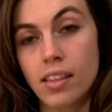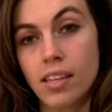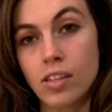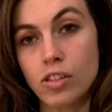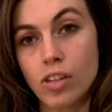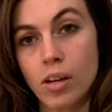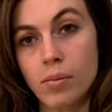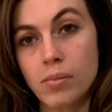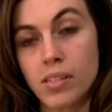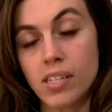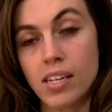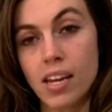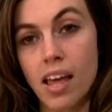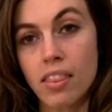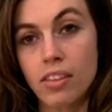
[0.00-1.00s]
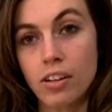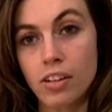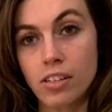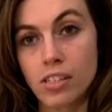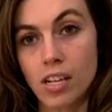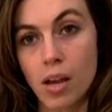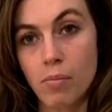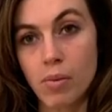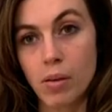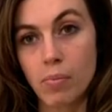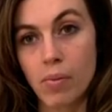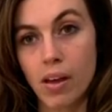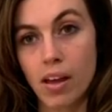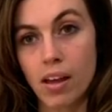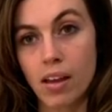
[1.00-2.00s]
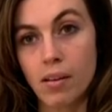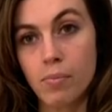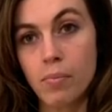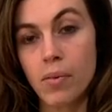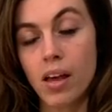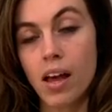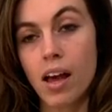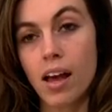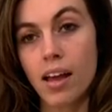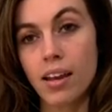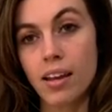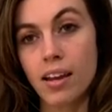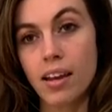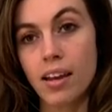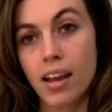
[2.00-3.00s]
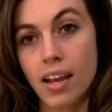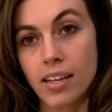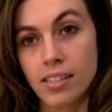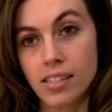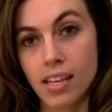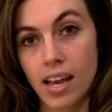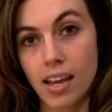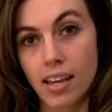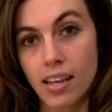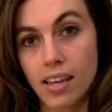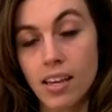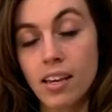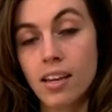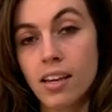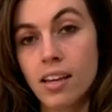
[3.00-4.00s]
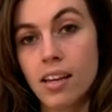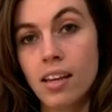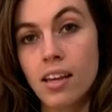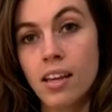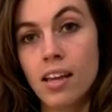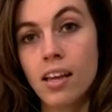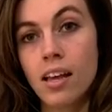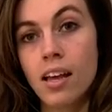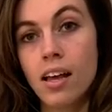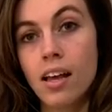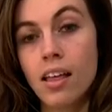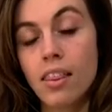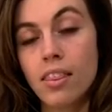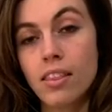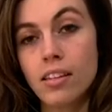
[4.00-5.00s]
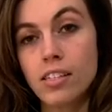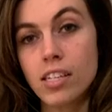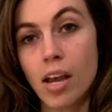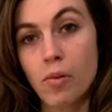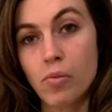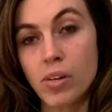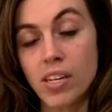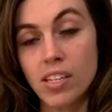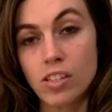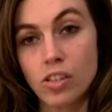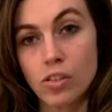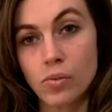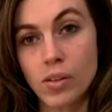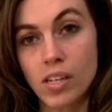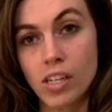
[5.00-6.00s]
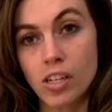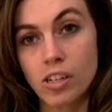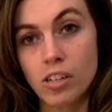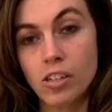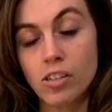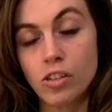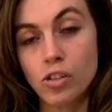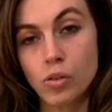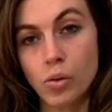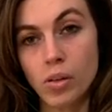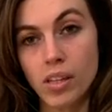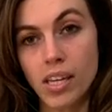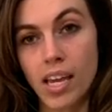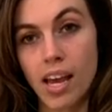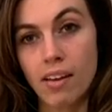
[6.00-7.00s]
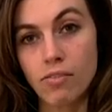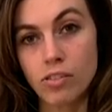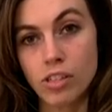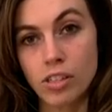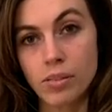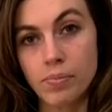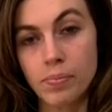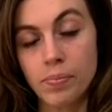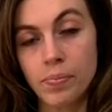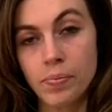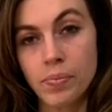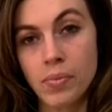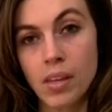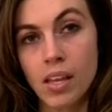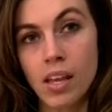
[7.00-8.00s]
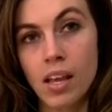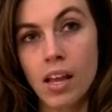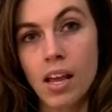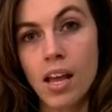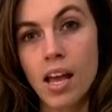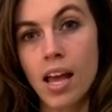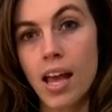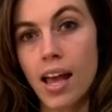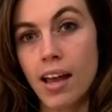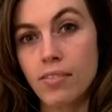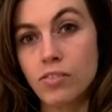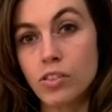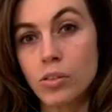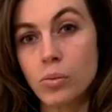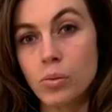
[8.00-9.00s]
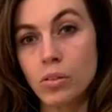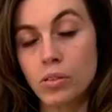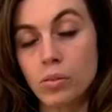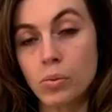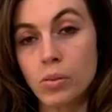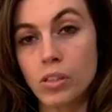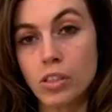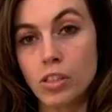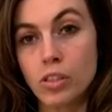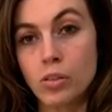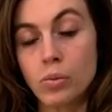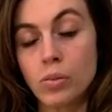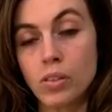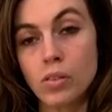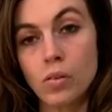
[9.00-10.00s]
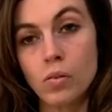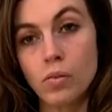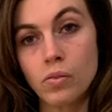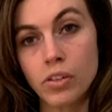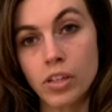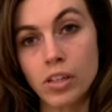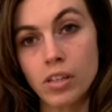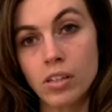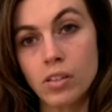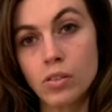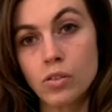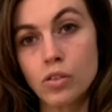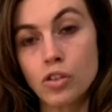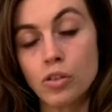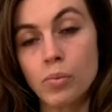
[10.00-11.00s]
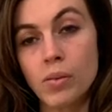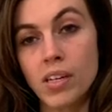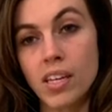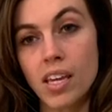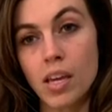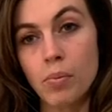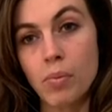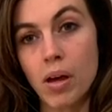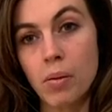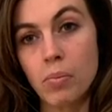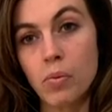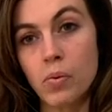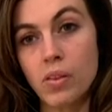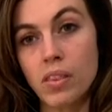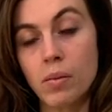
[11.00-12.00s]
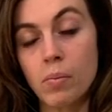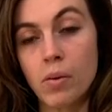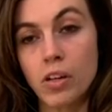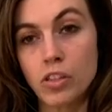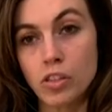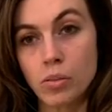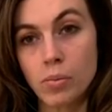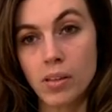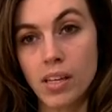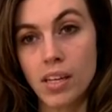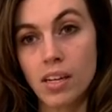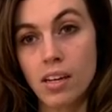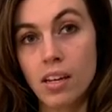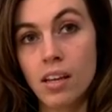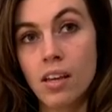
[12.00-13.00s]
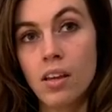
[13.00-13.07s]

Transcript: they dropped another atomic bomb on Nagasaki. The Japanese surrendered shortly after. After World War II was over, Truman came up with the Marshall Plan,